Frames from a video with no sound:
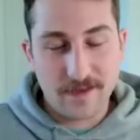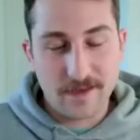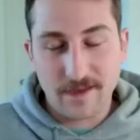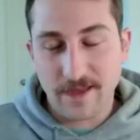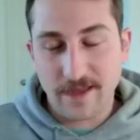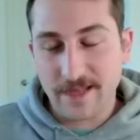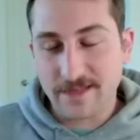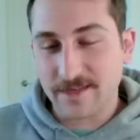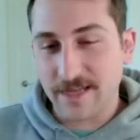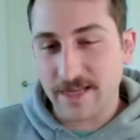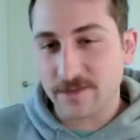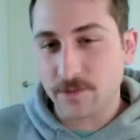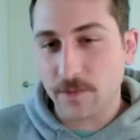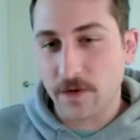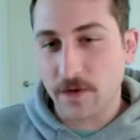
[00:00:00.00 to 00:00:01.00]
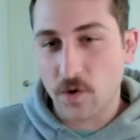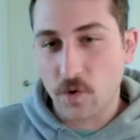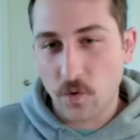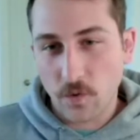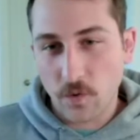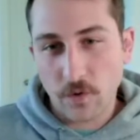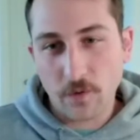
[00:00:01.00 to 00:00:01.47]
it's it's been
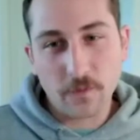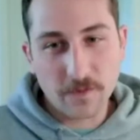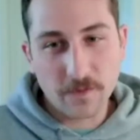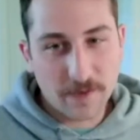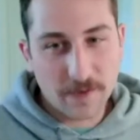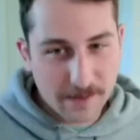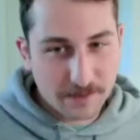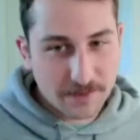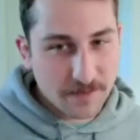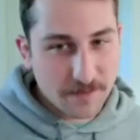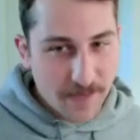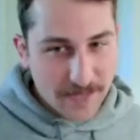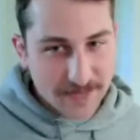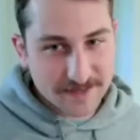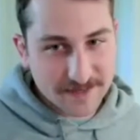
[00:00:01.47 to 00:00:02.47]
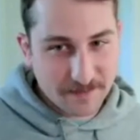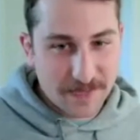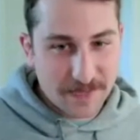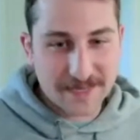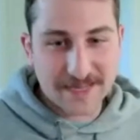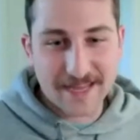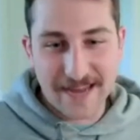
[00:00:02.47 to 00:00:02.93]
cool we've been able to make some
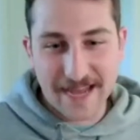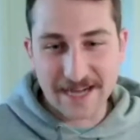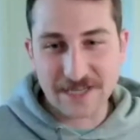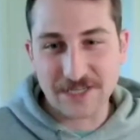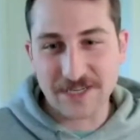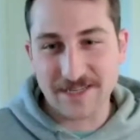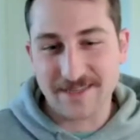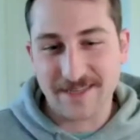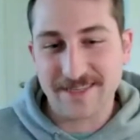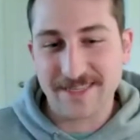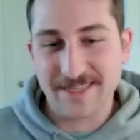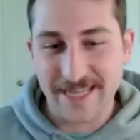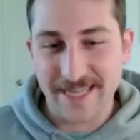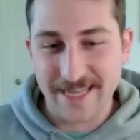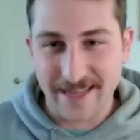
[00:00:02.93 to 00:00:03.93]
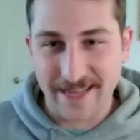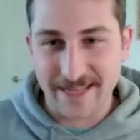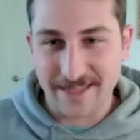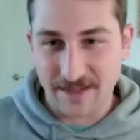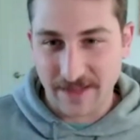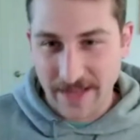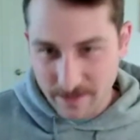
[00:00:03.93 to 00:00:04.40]
like connections and see
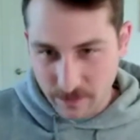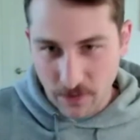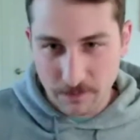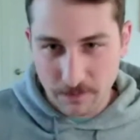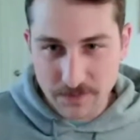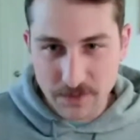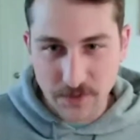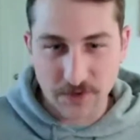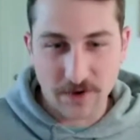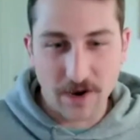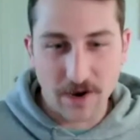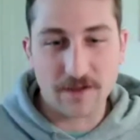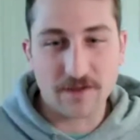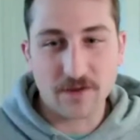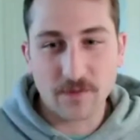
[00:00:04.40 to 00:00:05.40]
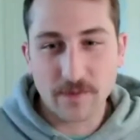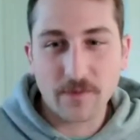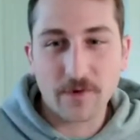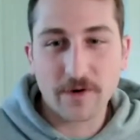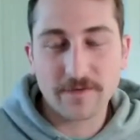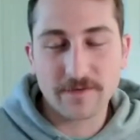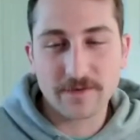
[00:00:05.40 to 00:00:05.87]
like the light bulb turn on a little bit
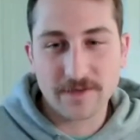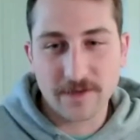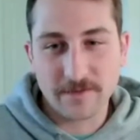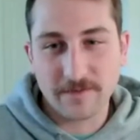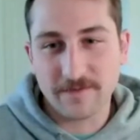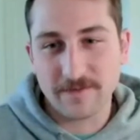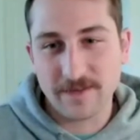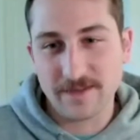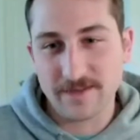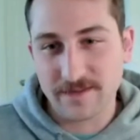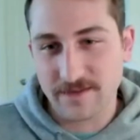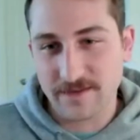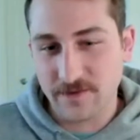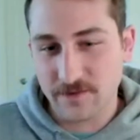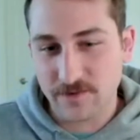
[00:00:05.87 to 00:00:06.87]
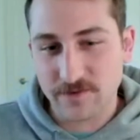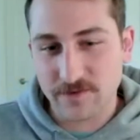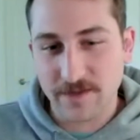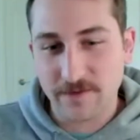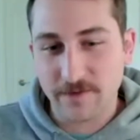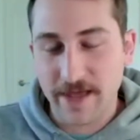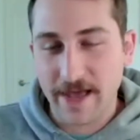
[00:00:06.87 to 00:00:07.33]
more for some of these users
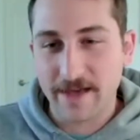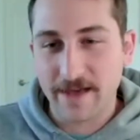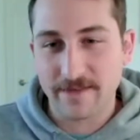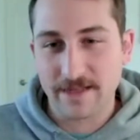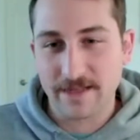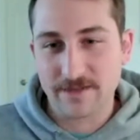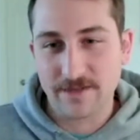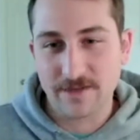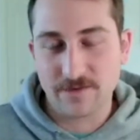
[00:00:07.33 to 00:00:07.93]
that we have and that's just